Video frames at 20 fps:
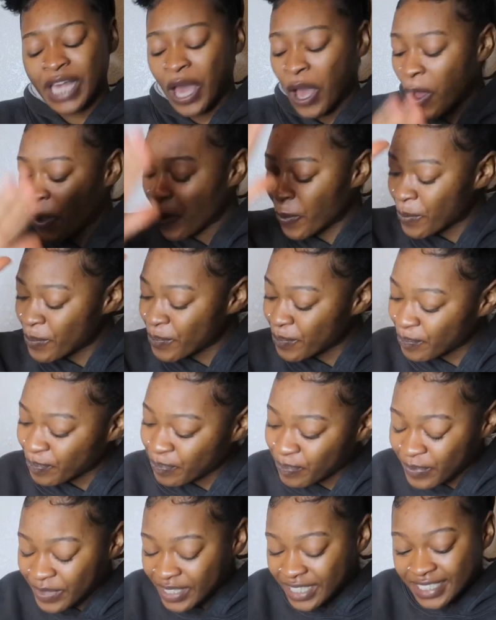So
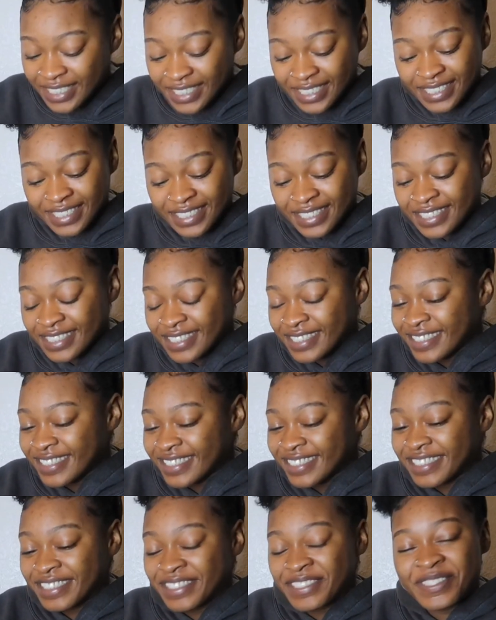
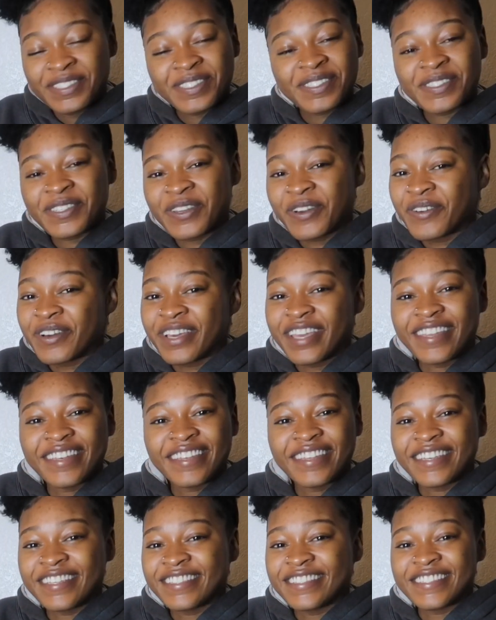let's go ahead
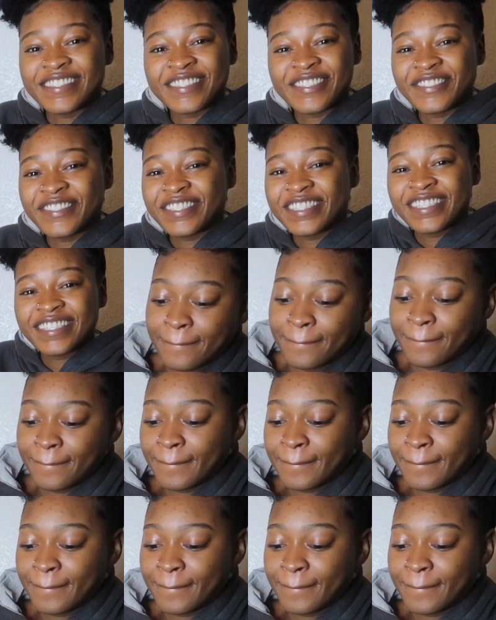and get into it.